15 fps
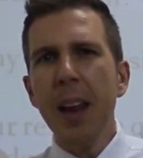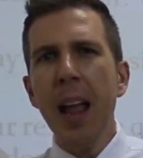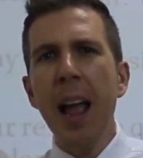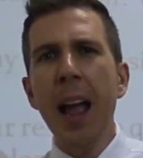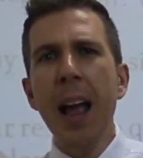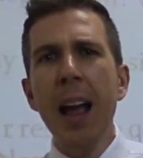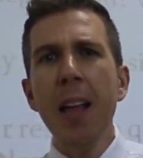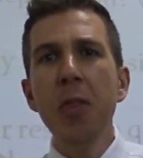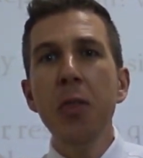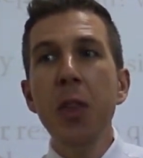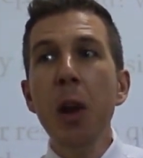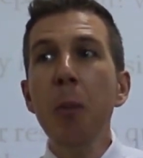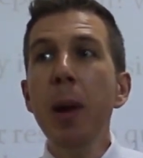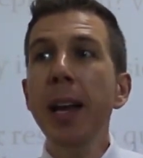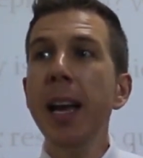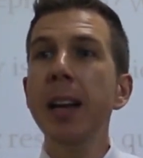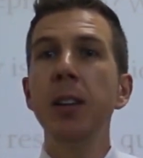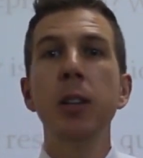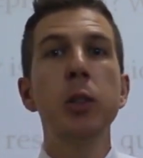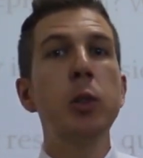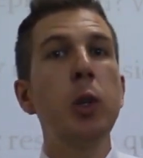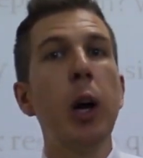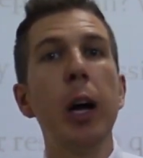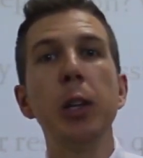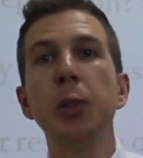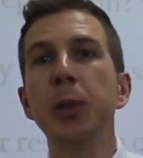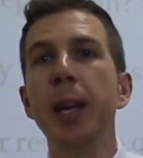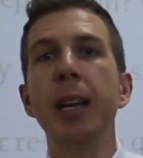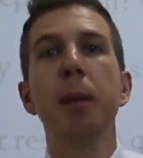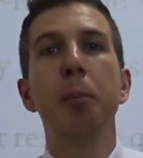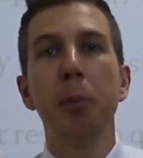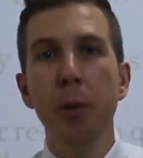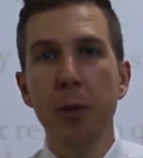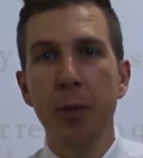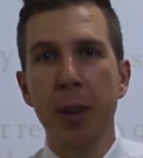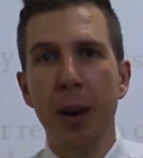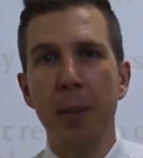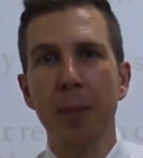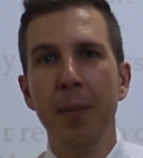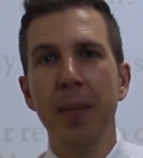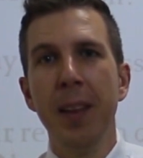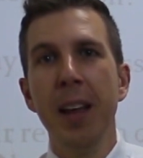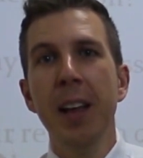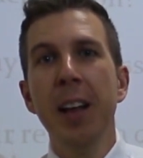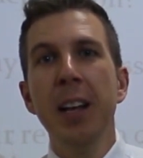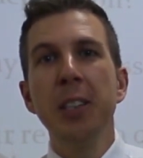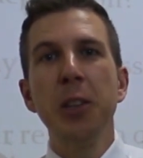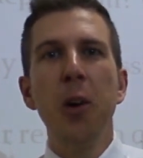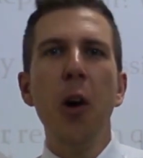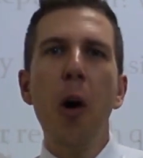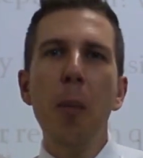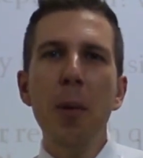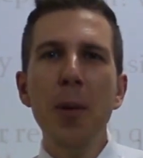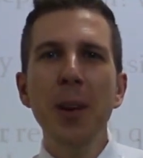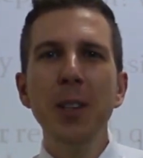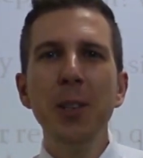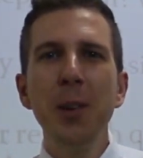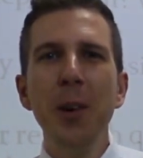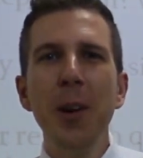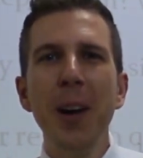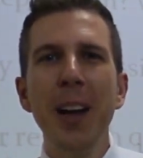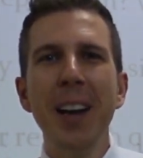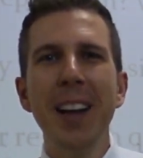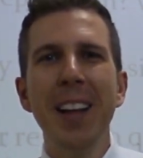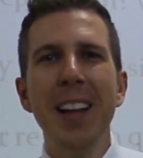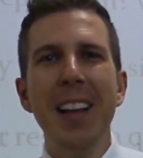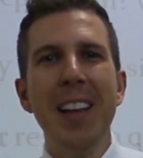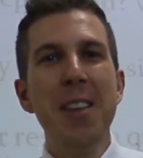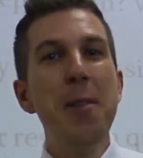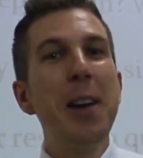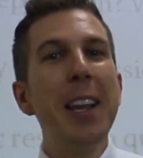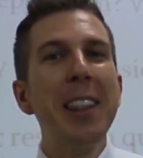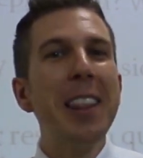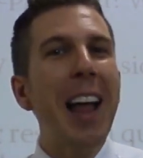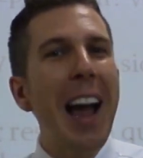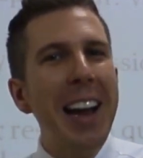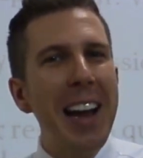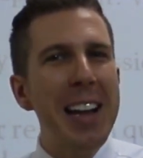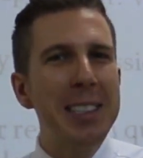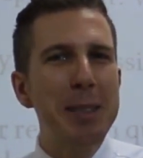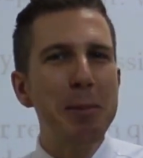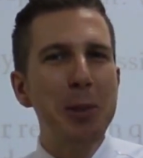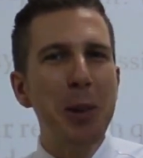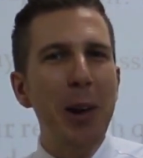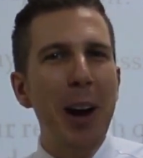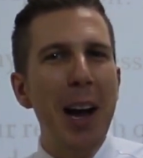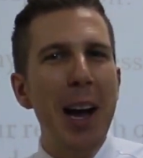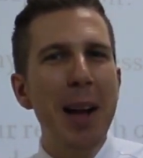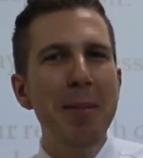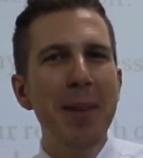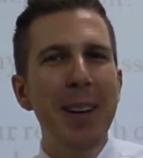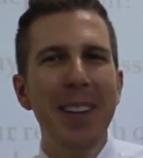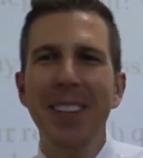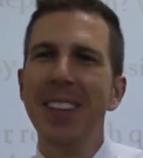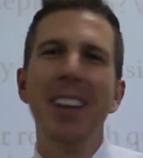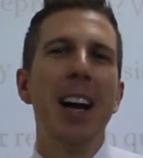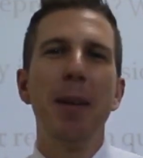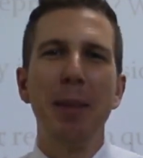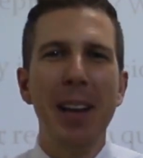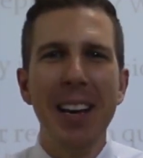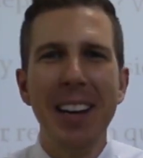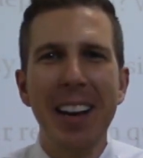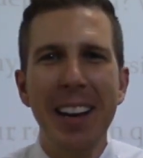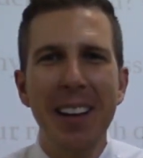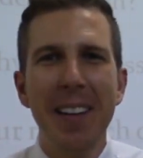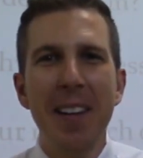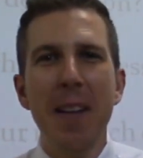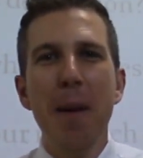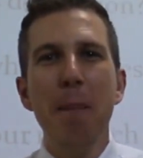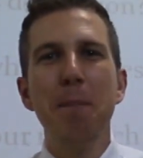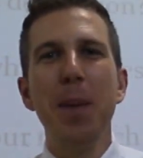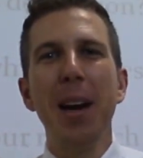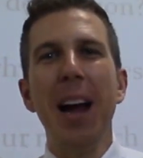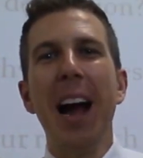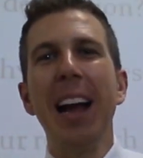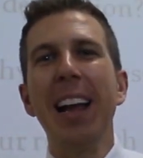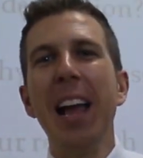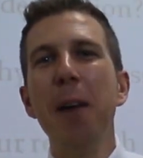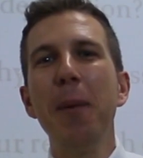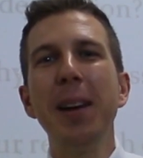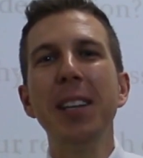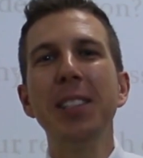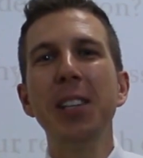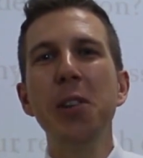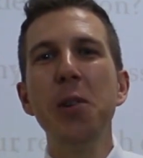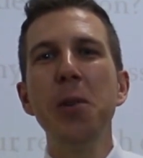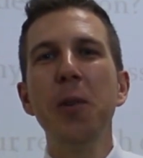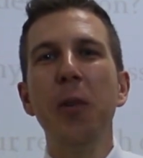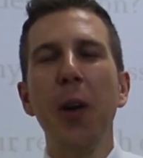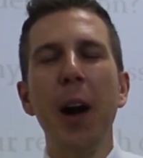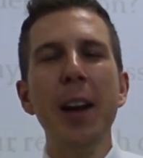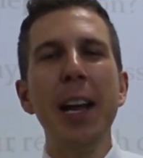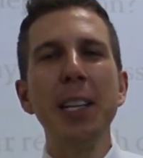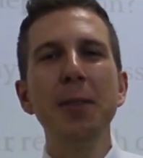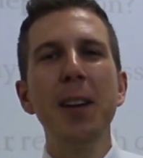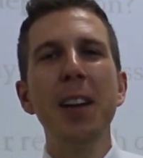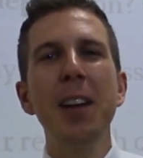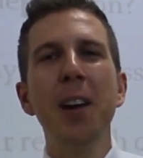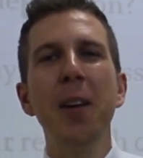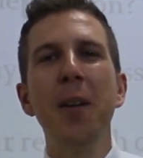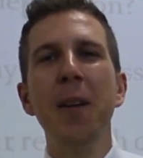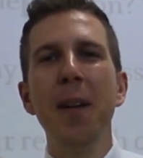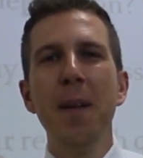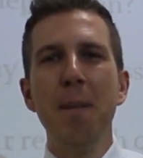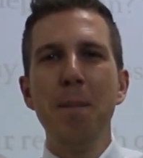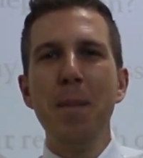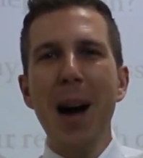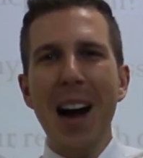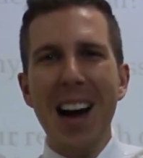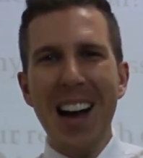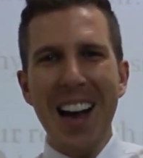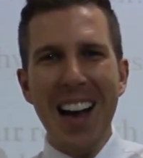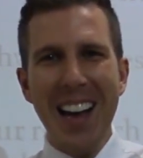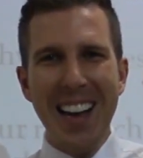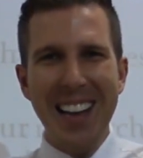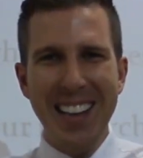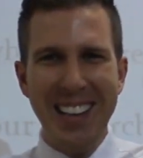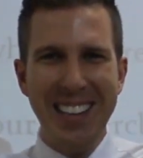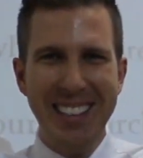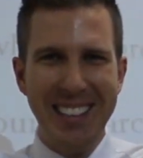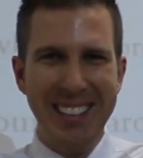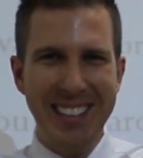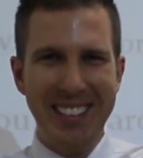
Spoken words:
And then we can discuss and improve them. So I hope you enjoyed. You can like and subscribe. No, I'm kidding. But I can't wait to see you for our next video. Bye.